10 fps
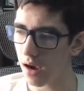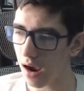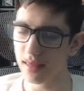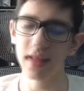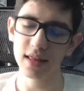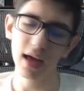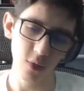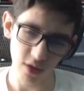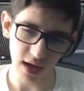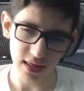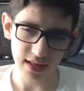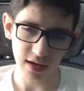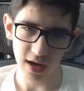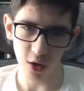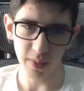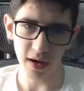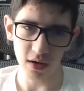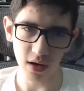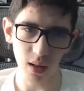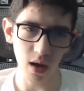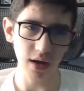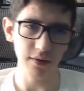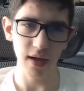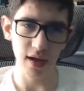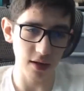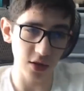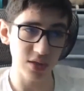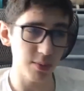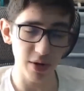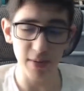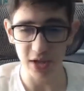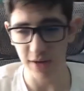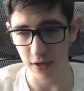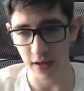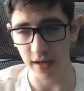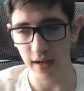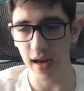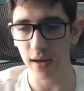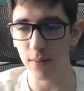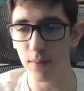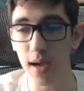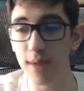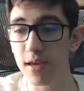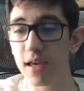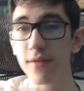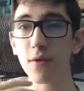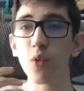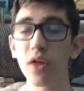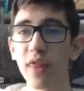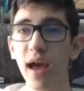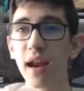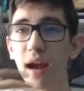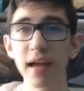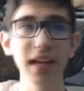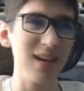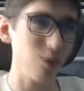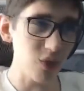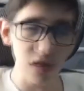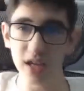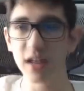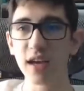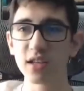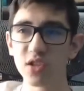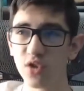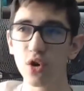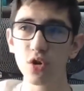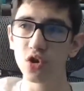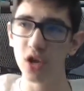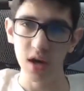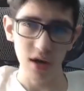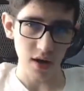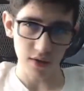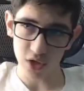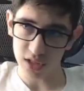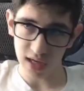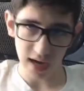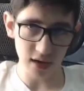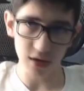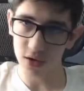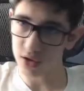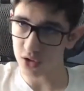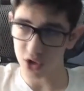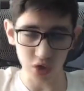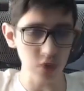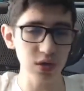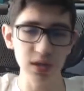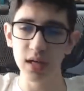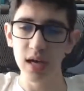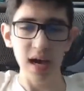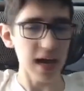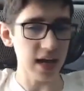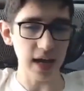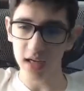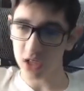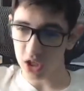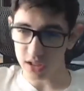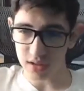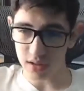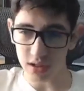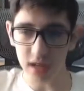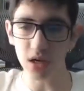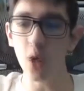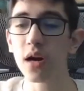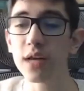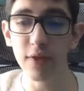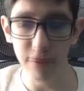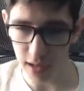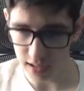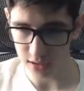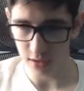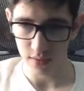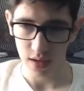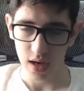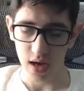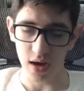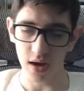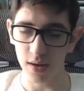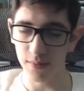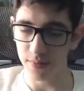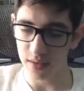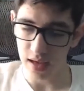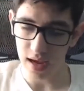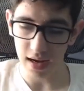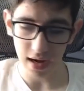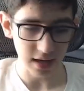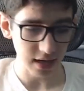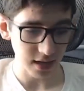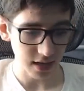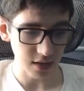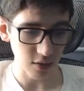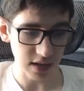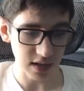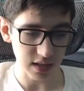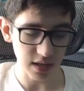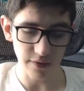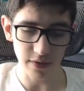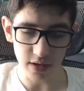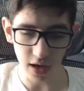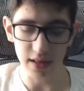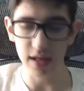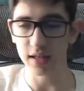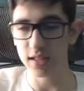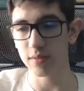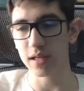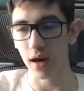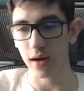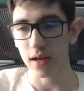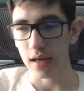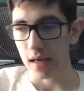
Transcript: I think that'd help out a lot of just pretty much everything. And maybe even with that, I get a really nice surge of just editor's juice, and I can just get going even faster. And I can get the rest of the stuff done that needs to be done.